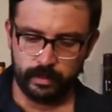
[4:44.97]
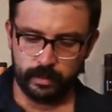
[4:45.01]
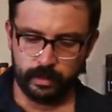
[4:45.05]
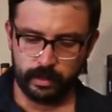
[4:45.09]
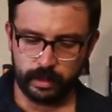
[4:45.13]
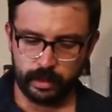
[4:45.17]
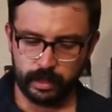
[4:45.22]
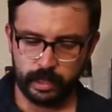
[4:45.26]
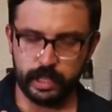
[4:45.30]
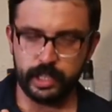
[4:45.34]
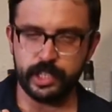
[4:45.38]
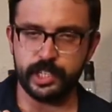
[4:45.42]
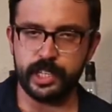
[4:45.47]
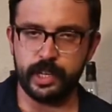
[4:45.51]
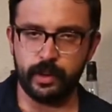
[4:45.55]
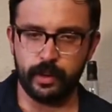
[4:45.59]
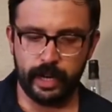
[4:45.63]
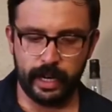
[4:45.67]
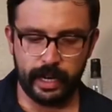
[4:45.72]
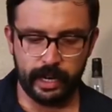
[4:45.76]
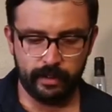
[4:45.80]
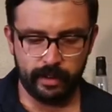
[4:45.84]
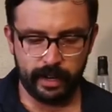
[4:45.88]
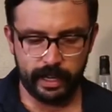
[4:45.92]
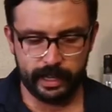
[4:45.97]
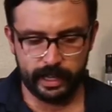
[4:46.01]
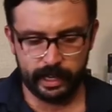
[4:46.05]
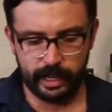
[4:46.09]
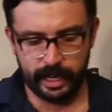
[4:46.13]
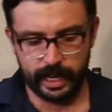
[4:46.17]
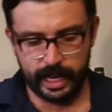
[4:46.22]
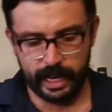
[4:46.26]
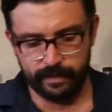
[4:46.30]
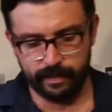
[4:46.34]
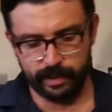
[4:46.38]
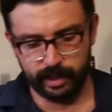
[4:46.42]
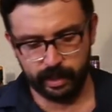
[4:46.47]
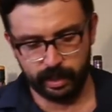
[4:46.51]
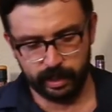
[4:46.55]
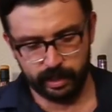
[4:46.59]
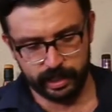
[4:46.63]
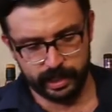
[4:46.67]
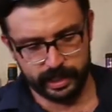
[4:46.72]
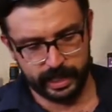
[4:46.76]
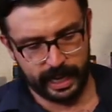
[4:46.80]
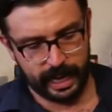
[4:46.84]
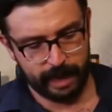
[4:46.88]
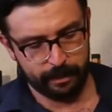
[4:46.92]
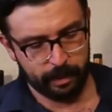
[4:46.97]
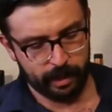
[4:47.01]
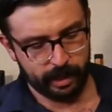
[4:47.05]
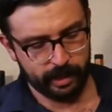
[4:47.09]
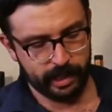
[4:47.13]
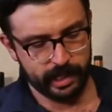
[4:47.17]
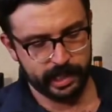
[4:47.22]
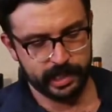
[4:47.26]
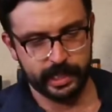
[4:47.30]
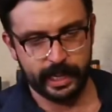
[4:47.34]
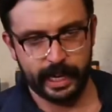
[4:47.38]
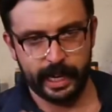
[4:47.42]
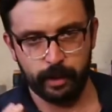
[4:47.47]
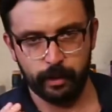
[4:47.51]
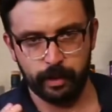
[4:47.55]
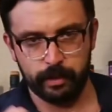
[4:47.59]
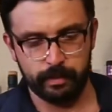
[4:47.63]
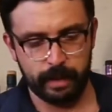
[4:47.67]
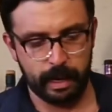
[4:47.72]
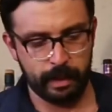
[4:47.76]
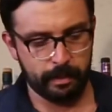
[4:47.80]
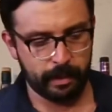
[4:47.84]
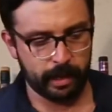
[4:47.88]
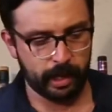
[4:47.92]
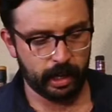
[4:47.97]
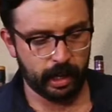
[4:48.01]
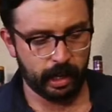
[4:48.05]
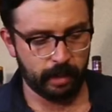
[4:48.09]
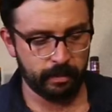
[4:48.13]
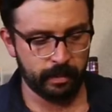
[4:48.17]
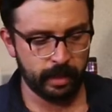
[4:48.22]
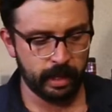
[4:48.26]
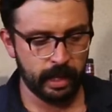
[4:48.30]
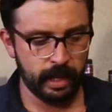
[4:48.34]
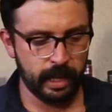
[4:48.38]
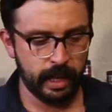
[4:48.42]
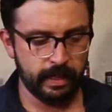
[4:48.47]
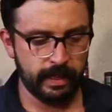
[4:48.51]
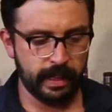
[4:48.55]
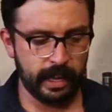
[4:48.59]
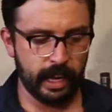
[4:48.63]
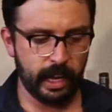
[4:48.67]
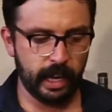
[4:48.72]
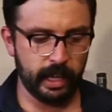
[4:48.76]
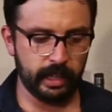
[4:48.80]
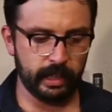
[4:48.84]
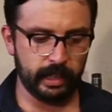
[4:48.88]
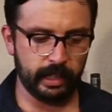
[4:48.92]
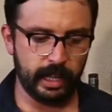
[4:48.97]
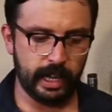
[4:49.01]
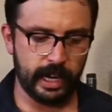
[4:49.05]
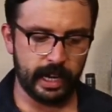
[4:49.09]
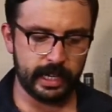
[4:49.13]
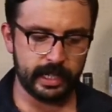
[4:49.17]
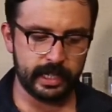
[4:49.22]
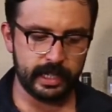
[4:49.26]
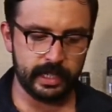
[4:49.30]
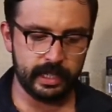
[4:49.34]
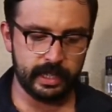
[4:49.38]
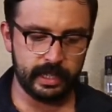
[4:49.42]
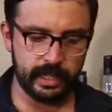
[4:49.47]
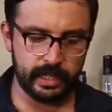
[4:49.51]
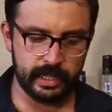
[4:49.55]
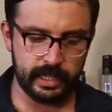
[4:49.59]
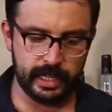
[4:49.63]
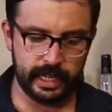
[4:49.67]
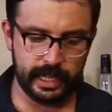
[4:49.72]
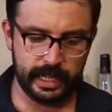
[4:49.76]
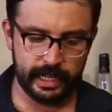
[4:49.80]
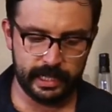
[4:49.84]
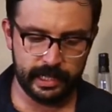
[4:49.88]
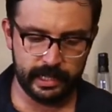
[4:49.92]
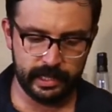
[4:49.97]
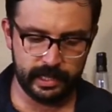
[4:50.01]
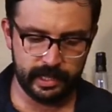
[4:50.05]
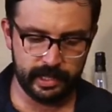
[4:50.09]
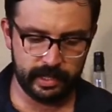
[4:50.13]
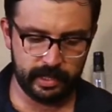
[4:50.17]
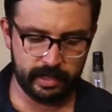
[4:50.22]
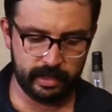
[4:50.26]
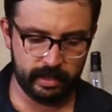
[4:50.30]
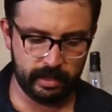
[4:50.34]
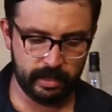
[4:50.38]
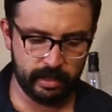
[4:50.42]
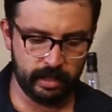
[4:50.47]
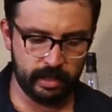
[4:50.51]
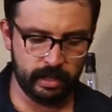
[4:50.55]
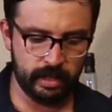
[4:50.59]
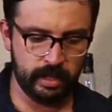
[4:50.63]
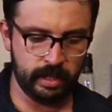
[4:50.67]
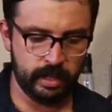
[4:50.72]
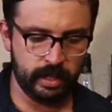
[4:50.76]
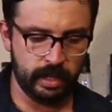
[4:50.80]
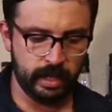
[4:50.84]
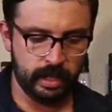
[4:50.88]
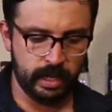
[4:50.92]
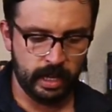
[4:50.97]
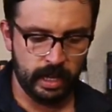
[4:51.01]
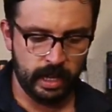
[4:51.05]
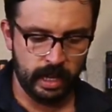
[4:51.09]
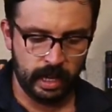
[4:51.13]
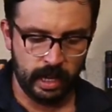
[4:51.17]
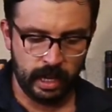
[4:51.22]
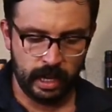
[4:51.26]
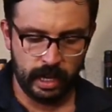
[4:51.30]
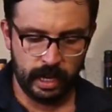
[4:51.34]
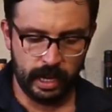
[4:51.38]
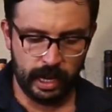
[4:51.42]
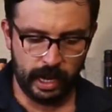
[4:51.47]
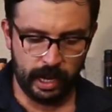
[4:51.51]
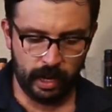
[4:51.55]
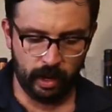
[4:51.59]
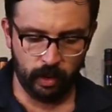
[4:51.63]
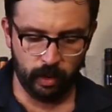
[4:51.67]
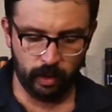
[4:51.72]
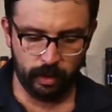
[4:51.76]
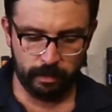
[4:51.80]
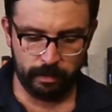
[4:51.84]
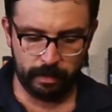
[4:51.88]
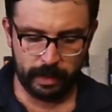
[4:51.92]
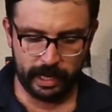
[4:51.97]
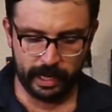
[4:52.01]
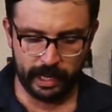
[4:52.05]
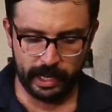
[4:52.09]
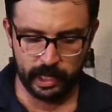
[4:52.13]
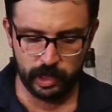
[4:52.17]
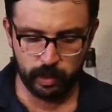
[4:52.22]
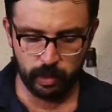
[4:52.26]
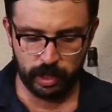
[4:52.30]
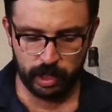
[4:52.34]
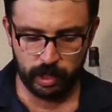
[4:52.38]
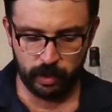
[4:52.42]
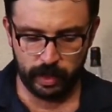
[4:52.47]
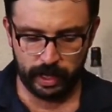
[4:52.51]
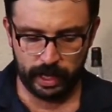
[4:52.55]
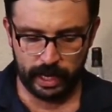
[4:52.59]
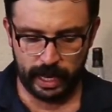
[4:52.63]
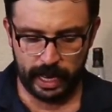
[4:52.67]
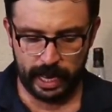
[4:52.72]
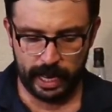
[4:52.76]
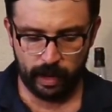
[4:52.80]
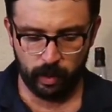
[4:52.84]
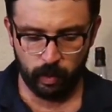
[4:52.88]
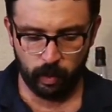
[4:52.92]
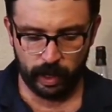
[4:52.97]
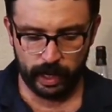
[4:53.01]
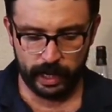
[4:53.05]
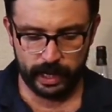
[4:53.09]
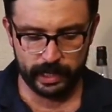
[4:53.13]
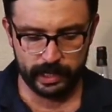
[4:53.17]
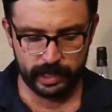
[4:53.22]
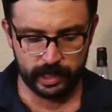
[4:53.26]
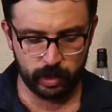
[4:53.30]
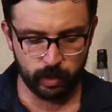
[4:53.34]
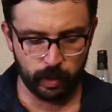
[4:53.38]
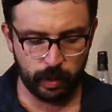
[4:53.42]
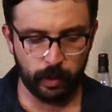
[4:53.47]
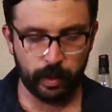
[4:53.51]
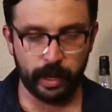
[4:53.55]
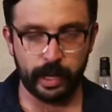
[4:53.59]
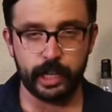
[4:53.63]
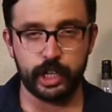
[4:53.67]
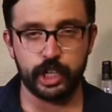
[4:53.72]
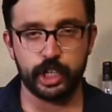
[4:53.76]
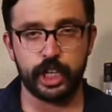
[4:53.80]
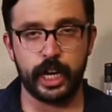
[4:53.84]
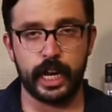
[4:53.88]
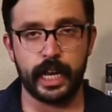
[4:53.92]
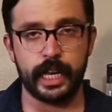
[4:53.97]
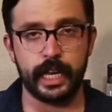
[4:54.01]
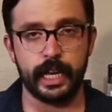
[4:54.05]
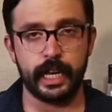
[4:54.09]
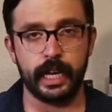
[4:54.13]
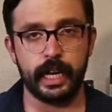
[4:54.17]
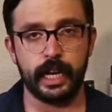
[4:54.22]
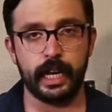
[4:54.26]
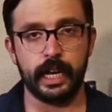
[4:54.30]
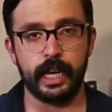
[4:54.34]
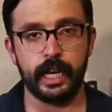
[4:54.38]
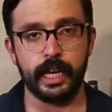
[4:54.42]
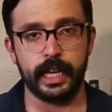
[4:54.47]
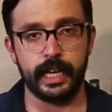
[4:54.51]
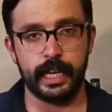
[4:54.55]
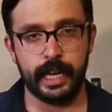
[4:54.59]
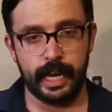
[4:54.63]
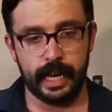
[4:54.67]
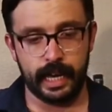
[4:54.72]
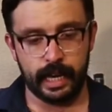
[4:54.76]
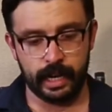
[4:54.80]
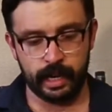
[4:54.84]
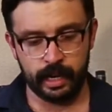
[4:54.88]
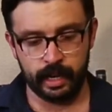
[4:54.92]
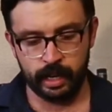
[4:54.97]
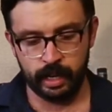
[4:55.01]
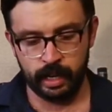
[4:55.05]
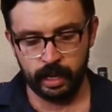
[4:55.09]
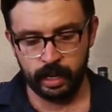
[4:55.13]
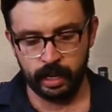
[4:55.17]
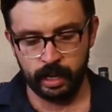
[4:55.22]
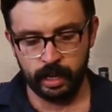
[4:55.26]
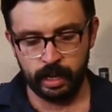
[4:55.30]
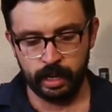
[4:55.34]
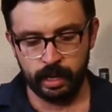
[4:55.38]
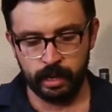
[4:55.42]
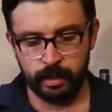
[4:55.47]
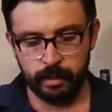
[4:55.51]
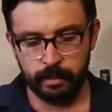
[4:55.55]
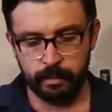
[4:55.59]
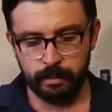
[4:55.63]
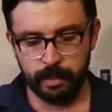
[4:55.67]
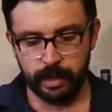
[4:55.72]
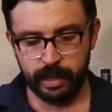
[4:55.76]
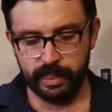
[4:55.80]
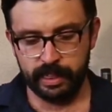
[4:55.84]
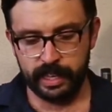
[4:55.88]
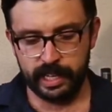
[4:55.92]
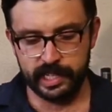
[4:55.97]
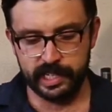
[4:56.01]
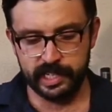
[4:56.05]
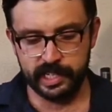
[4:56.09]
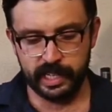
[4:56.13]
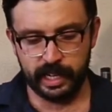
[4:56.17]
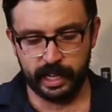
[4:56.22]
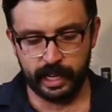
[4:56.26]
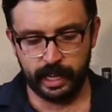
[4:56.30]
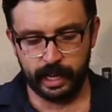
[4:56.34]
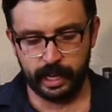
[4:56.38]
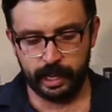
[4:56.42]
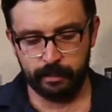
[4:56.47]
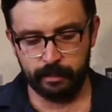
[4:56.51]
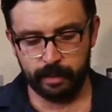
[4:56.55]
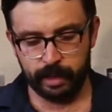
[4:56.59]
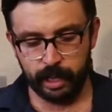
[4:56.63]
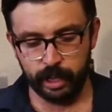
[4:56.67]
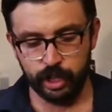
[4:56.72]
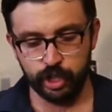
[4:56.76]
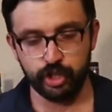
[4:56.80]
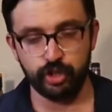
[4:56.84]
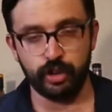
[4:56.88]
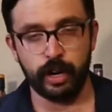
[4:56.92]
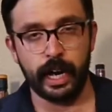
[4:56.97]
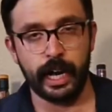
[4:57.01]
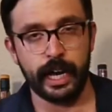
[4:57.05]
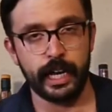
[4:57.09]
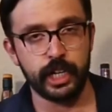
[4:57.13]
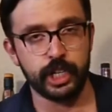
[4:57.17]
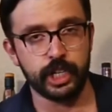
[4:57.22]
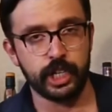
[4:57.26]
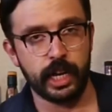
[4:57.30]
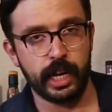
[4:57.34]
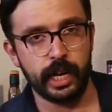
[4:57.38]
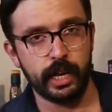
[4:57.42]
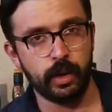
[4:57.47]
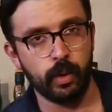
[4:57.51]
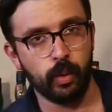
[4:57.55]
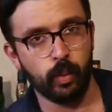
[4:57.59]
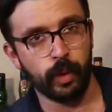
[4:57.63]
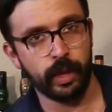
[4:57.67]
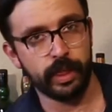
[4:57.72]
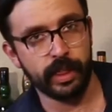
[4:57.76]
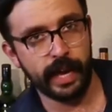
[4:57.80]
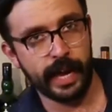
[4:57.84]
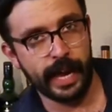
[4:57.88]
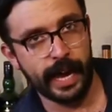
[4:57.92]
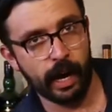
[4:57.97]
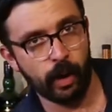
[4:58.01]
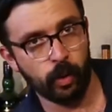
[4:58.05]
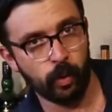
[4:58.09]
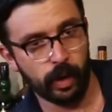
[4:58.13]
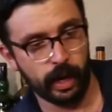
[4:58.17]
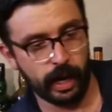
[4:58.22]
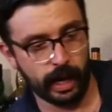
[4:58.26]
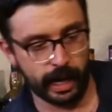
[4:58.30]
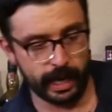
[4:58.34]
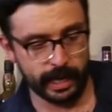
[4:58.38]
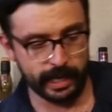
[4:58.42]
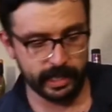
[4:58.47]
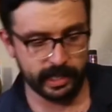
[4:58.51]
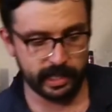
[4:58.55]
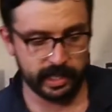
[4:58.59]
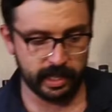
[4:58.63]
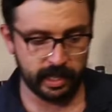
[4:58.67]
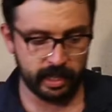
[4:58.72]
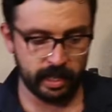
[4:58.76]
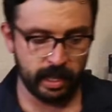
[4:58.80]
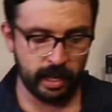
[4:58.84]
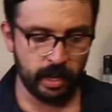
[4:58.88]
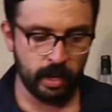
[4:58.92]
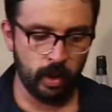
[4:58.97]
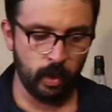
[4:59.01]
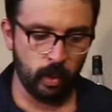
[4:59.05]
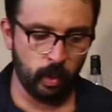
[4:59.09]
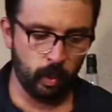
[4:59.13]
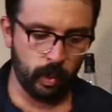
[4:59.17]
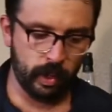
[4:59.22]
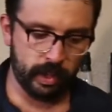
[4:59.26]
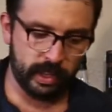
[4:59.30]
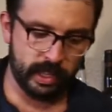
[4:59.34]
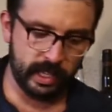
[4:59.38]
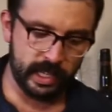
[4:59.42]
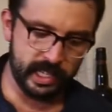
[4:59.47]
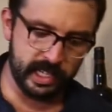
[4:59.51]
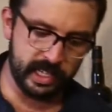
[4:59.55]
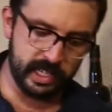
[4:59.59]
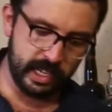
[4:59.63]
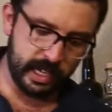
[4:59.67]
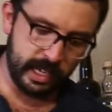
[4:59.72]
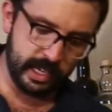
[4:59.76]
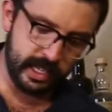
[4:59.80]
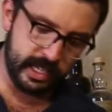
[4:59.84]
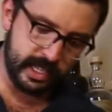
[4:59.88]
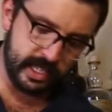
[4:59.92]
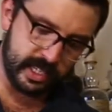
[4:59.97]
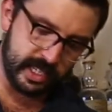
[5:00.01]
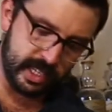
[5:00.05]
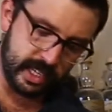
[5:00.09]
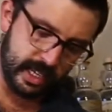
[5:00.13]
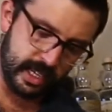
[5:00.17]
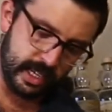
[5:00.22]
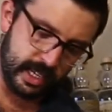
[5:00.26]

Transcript: You see what I did right there? I gave it a little tap on the side with my palm that unlocked the tins. Now, because we're doing egg whites, we want to shake it again, but this time a dry shake without ice. What this does,